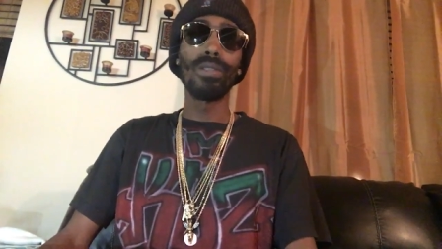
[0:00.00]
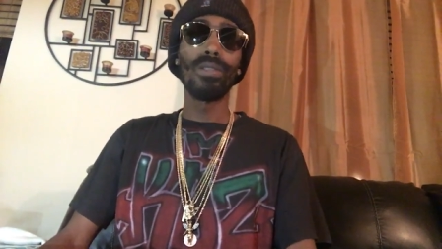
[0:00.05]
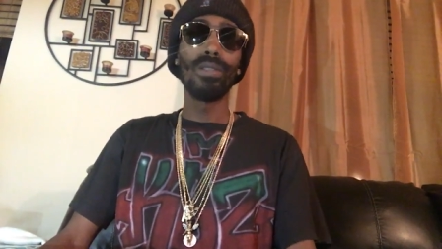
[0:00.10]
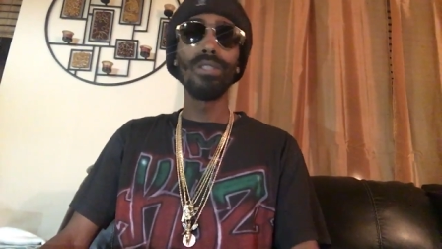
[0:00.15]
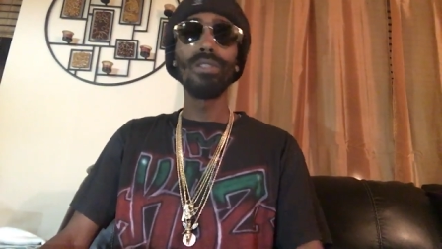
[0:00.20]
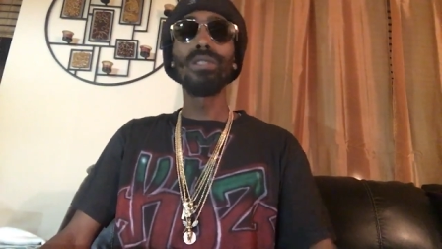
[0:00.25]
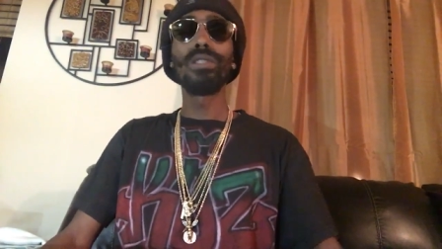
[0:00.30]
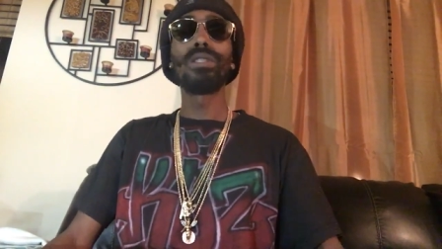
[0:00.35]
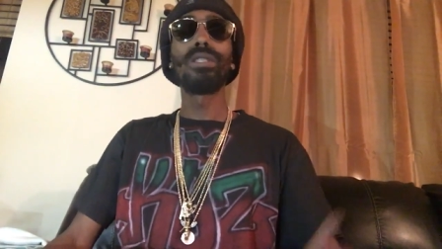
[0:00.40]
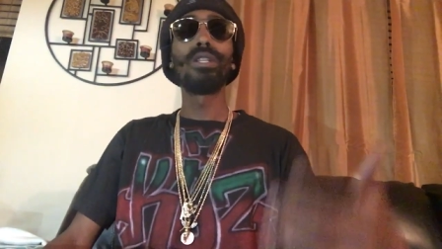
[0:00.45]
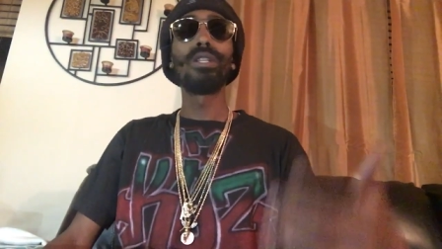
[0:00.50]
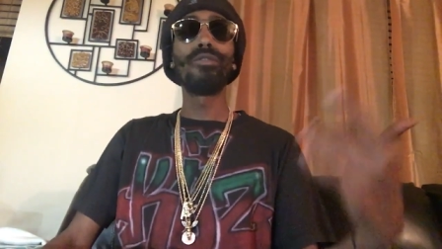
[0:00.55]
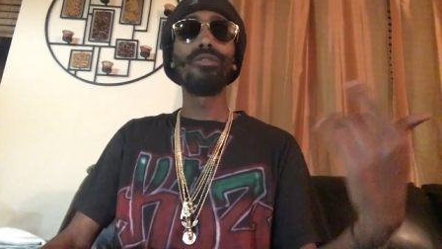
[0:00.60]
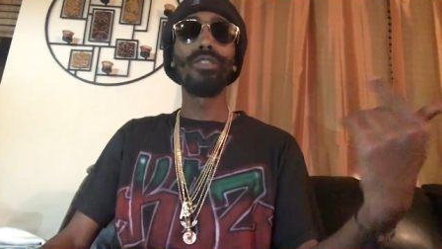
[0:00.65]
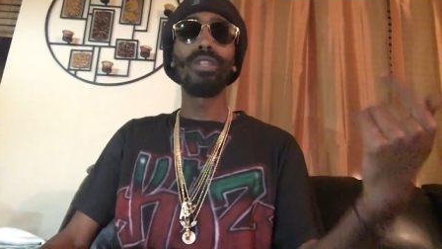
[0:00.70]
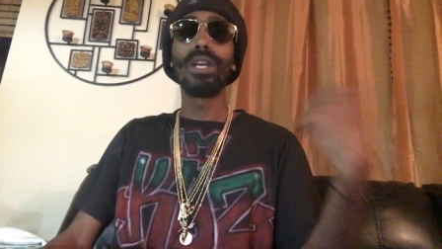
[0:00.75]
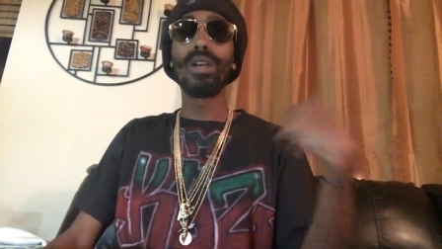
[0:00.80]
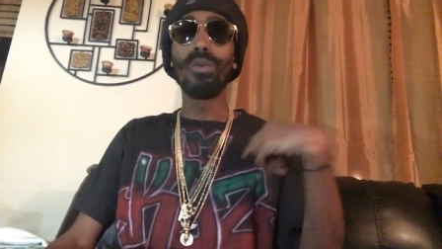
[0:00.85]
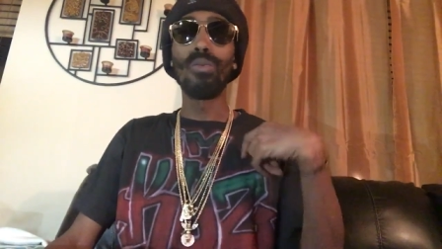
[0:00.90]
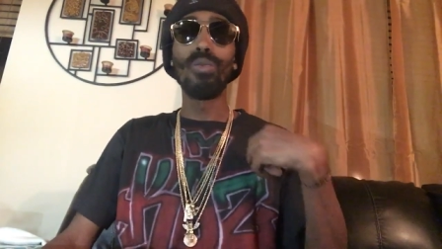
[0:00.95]
This is stuff
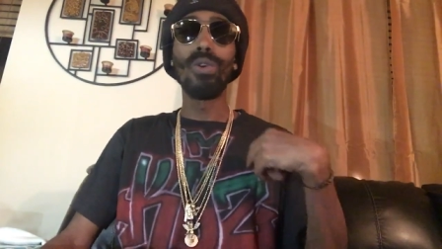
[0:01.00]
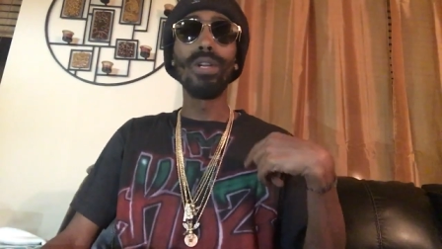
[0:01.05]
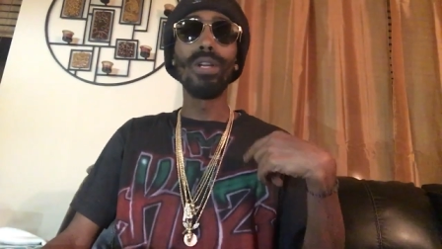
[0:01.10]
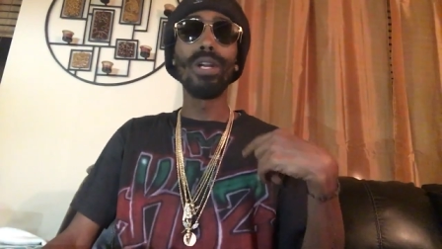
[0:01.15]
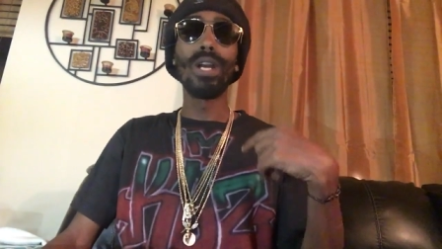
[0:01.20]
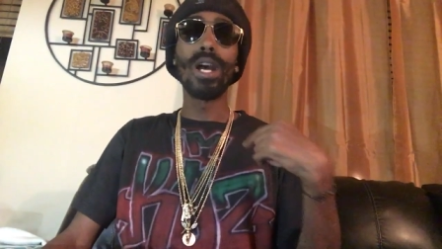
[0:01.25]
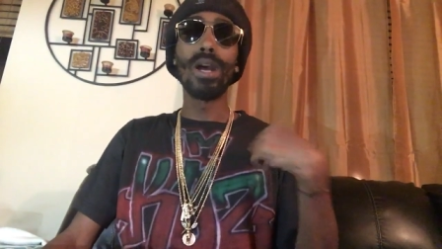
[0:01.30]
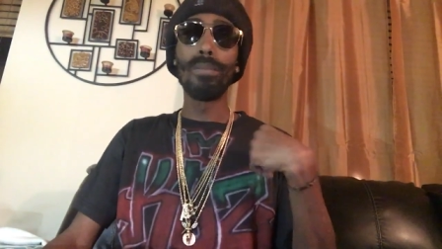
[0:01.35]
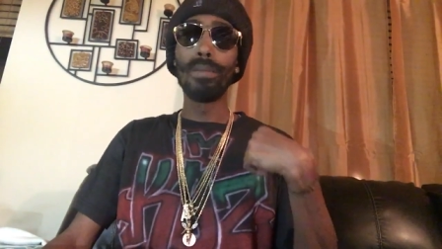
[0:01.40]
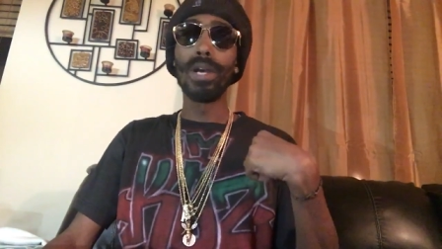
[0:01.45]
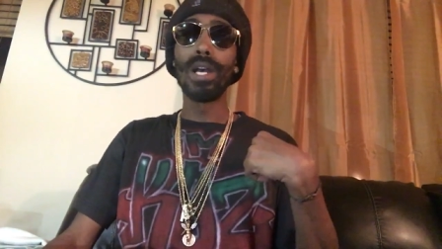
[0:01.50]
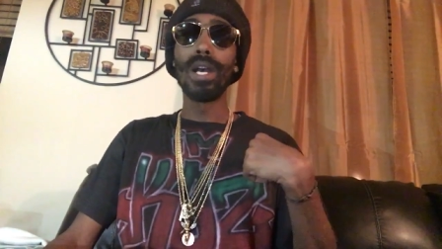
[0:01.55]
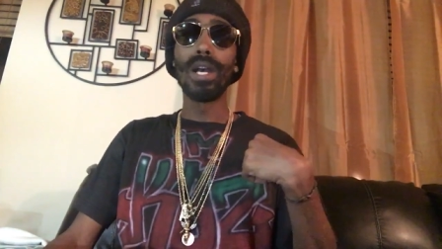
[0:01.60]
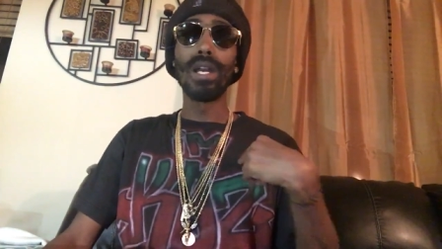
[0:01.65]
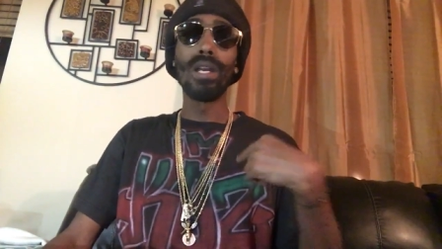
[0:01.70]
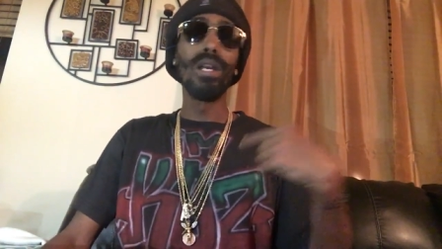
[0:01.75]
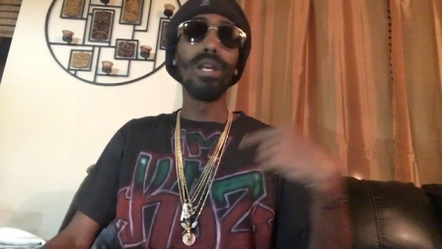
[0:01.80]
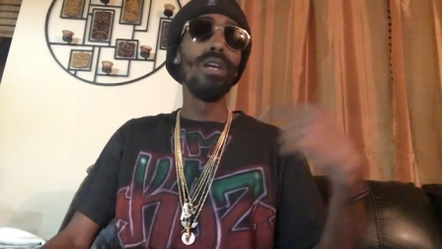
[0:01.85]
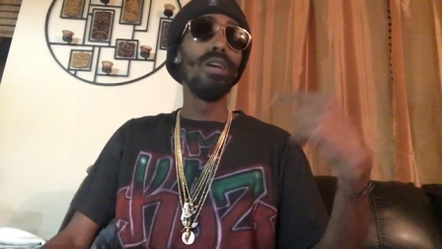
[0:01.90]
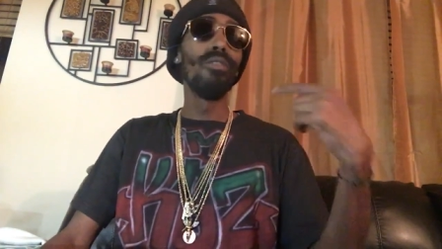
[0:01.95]
that I want, I buy
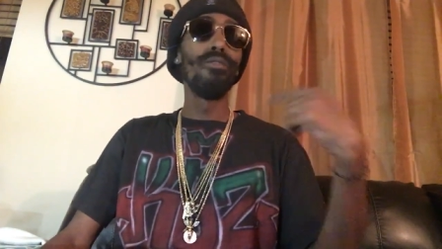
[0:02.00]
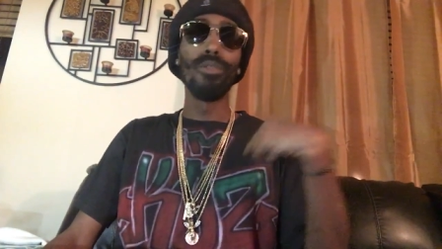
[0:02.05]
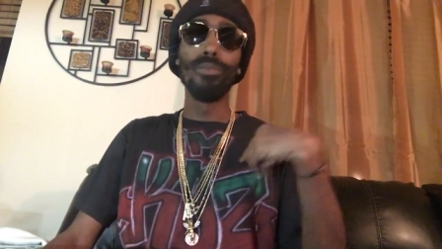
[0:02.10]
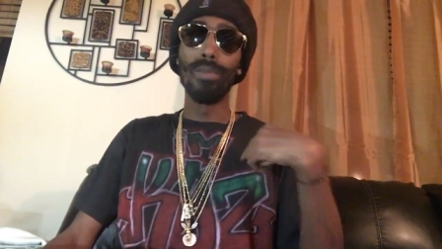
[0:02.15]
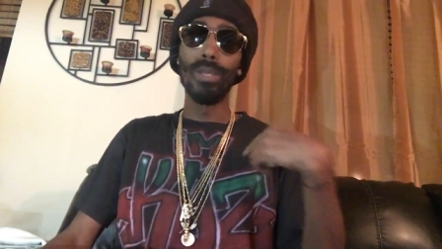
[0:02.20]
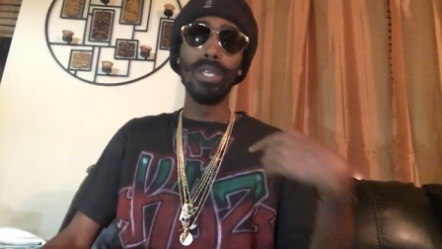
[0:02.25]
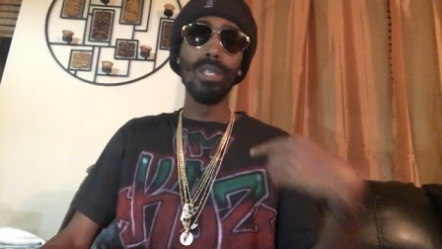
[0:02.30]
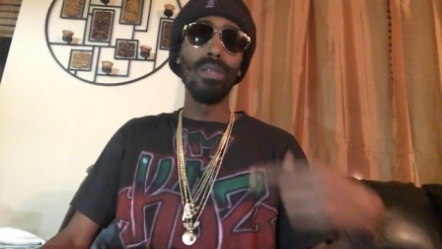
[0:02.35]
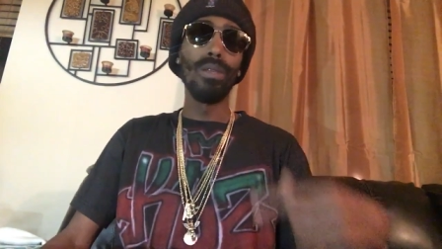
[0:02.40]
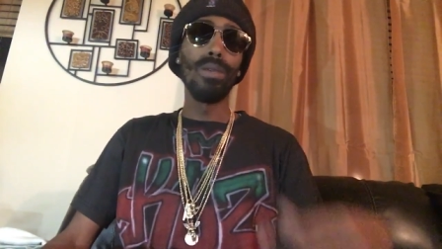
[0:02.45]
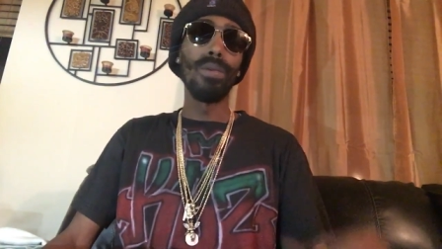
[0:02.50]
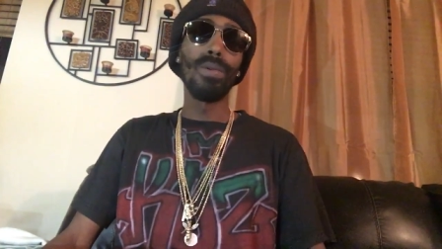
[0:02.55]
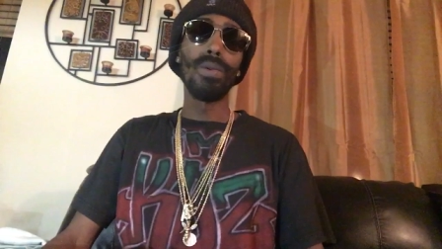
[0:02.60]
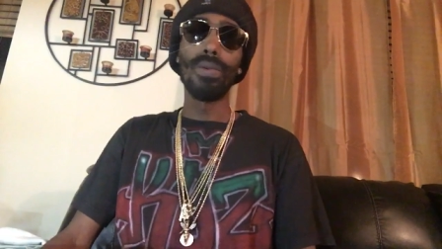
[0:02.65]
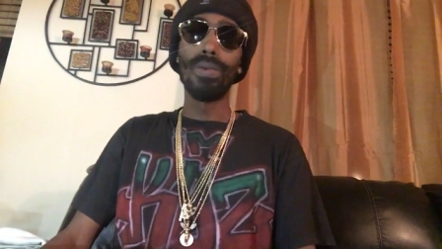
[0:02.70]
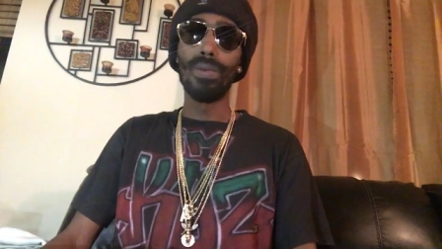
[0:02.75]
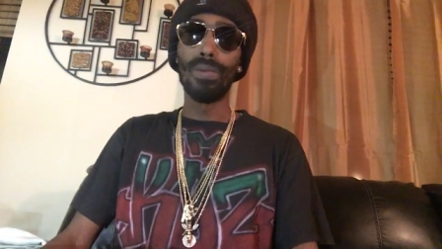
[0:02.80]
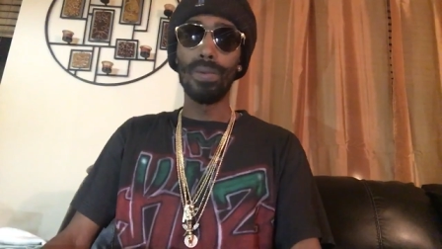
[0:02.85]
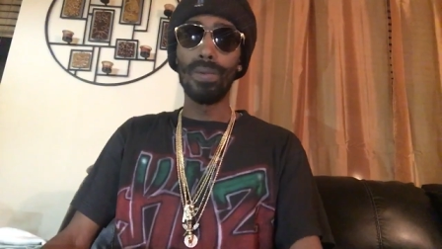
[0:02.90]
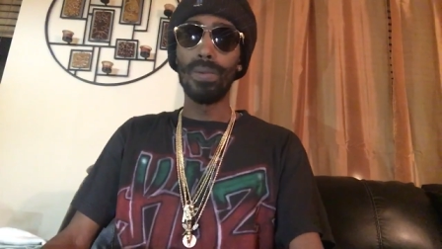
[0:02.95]
for me.
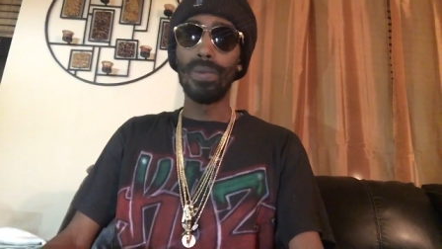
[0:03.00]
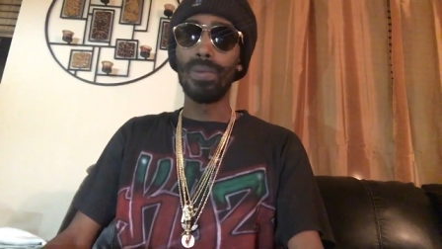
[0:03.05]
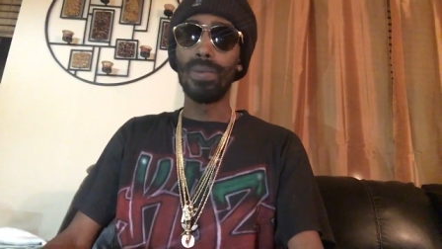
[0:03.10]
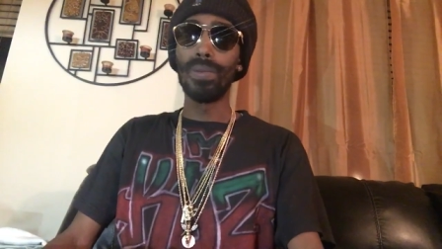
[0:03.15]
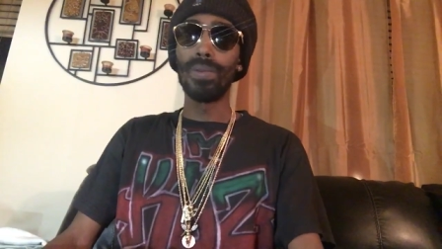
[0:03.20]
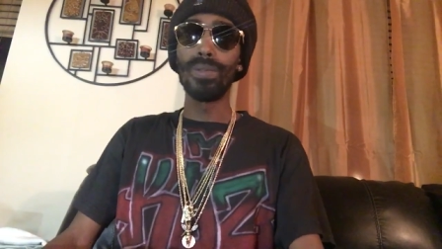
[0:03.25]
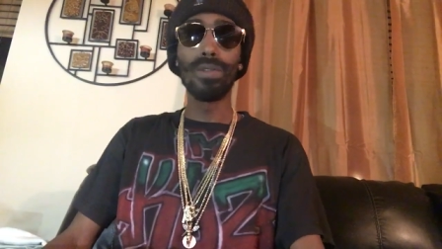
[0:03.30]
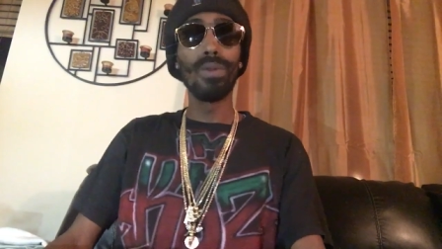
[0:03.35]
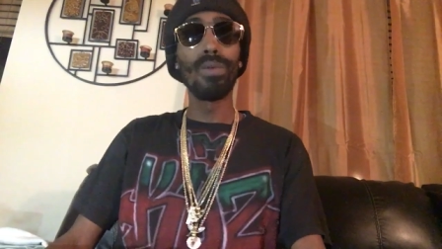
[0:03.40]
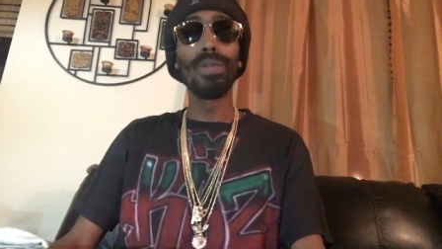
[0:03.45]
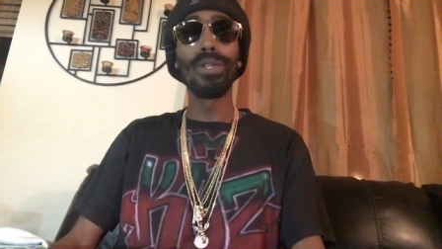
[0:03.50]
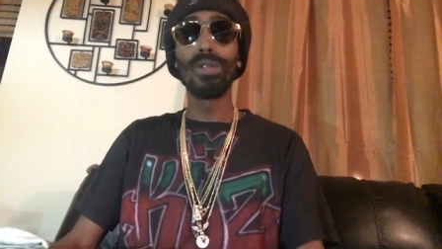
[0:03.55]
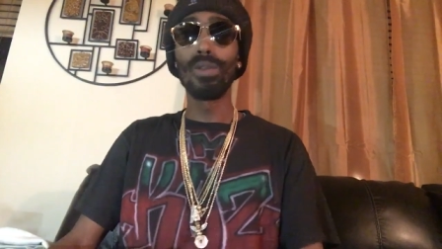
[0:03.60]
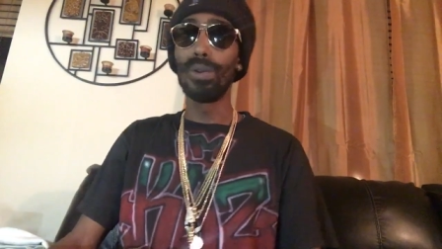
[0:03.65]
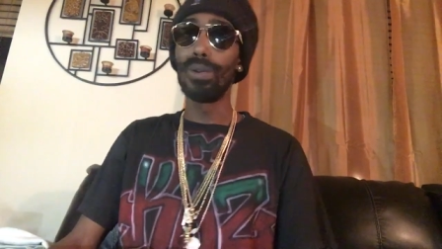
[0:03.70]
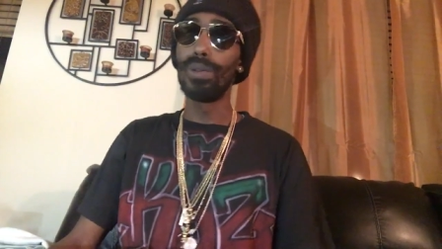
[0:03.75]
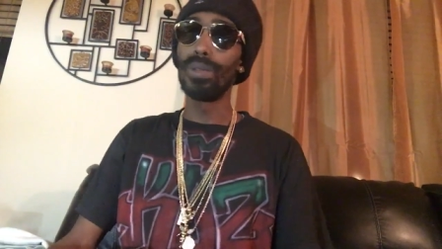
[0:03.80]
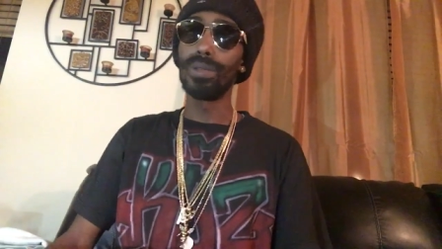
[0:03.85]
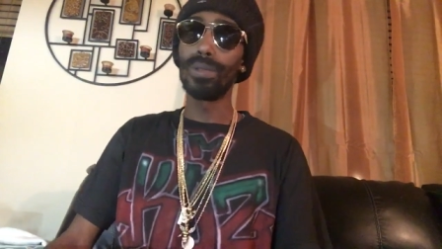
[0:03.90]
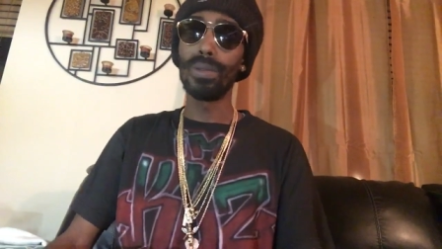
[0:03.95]
So it
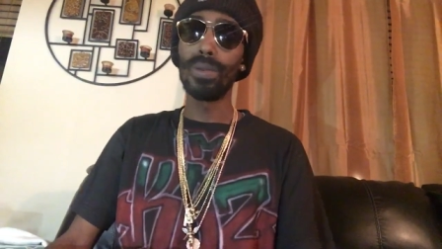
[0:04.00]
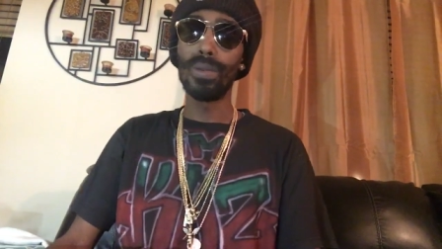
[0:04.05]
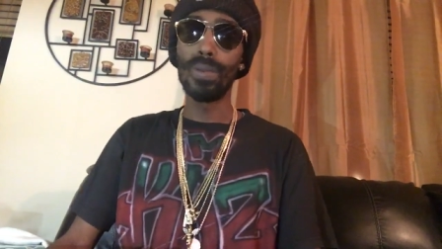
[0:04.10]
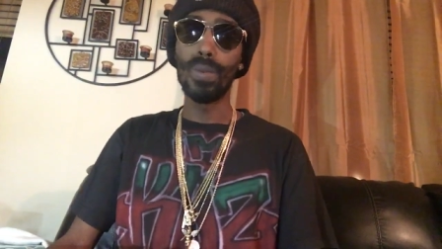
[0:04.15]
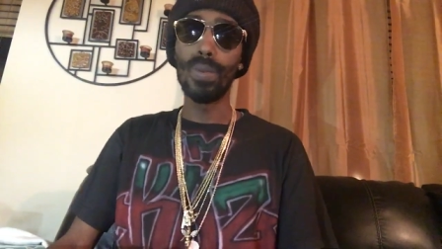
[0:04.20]
costs.